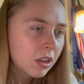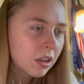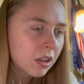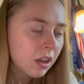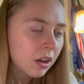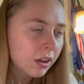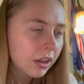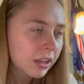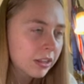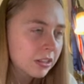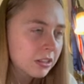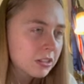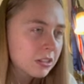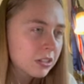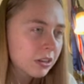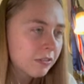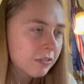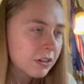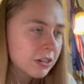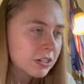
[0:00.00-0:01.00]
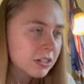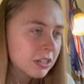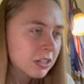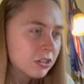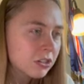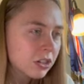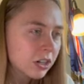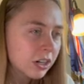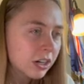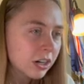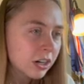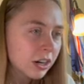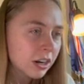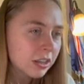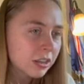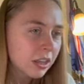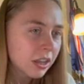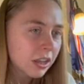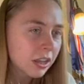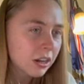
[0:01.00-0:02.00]
Okay, let's look for a t-shirt and
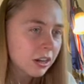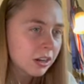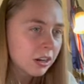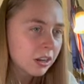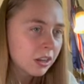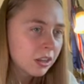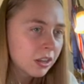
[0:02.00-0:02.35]
then